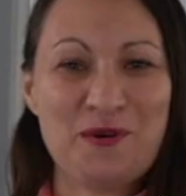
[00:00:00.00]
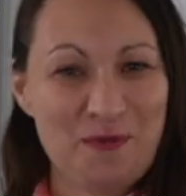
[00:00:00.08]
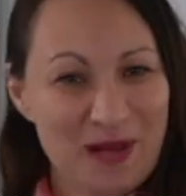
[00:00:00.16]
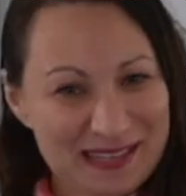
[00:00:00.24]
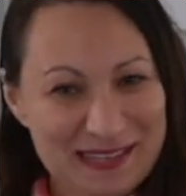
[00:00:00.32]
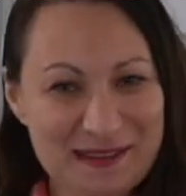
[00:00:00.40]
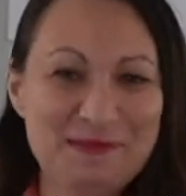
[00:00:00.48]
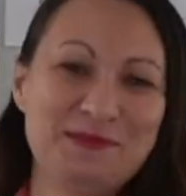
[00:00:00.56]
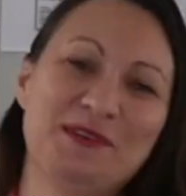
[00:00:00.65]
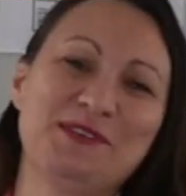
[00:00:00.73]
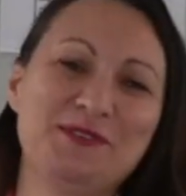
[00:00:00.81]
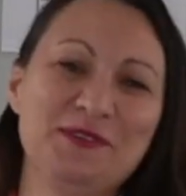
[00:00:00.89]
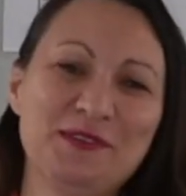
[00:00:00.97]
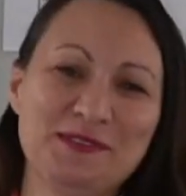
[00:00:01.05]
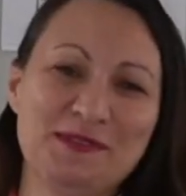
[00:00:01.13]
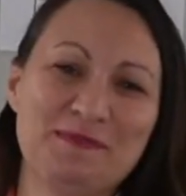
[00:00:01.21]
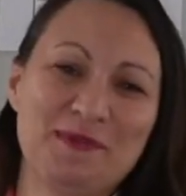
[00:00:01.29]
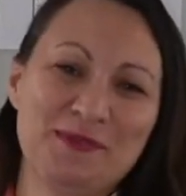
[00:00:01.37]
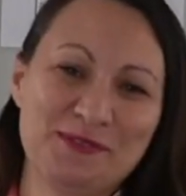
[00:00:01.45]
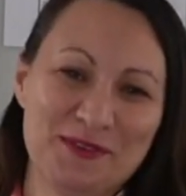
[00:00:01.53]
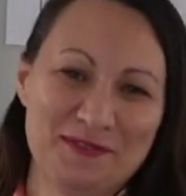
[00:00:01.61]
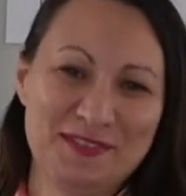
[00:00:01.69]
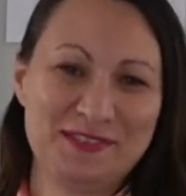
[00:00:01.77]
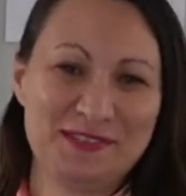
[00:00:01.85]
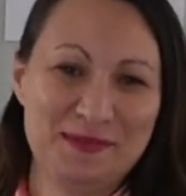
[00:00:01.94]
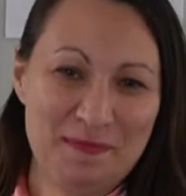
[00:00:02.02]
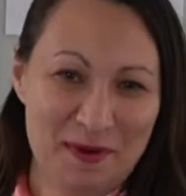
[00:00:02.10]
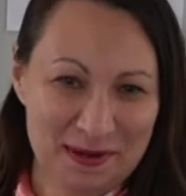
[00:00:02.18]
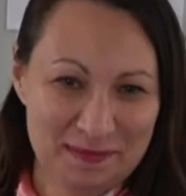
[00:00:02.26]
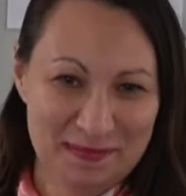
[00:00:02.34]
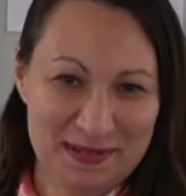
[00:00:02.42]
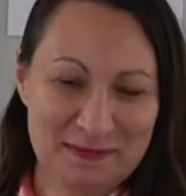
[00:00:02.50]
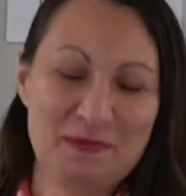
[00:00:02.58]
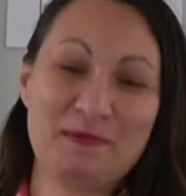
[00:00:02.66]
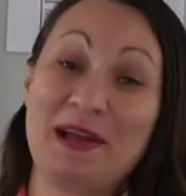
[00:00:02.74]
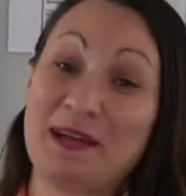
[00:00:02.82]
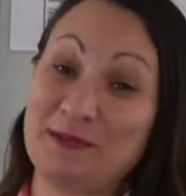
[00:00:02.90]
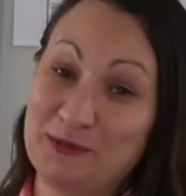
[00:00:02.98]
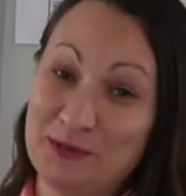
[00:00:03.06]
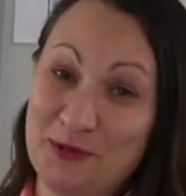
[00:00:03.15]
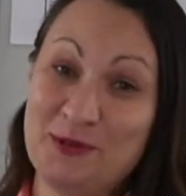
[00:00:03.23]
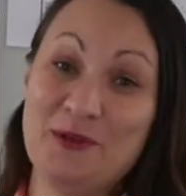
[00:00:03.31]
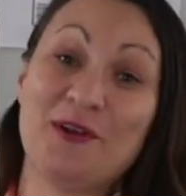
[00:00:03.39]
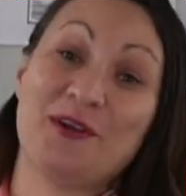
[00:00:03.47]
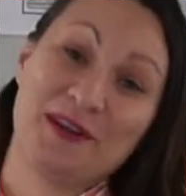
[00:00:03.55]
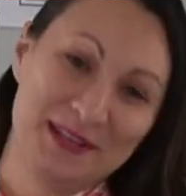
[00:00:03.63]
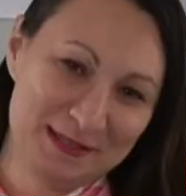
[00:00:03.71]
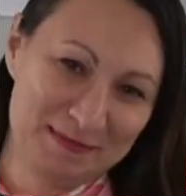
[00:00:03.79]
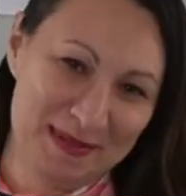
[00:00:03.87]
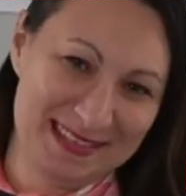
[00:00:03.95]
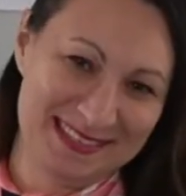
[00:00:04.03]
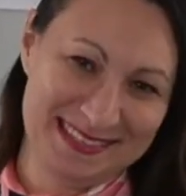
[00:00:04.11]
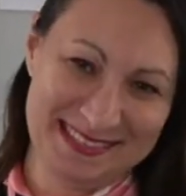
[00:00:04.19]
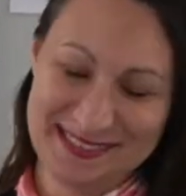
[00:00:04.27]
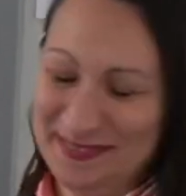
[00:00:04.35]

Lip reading: Welcome to the Student Support Services Department. We would like to show you our learning spaces.